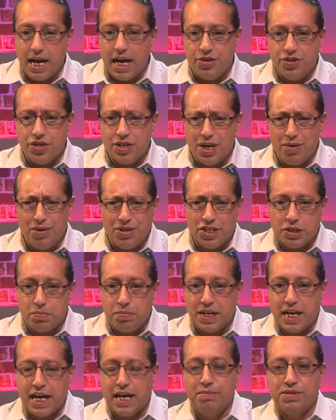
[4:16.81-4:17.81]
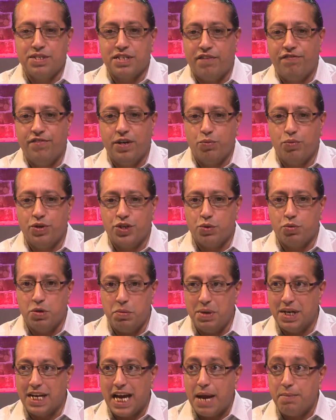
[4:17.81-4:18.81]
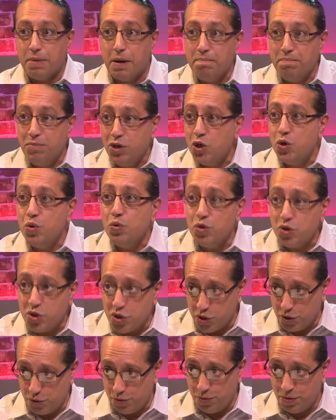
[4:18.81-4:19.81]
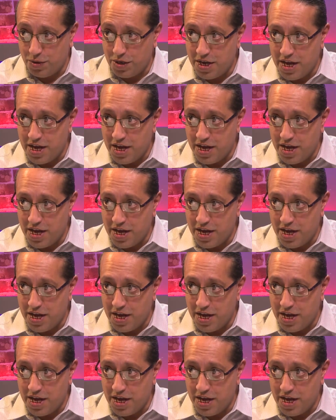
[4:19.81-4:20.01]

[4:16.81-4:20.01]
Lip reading: And, it just became something which we became immune to.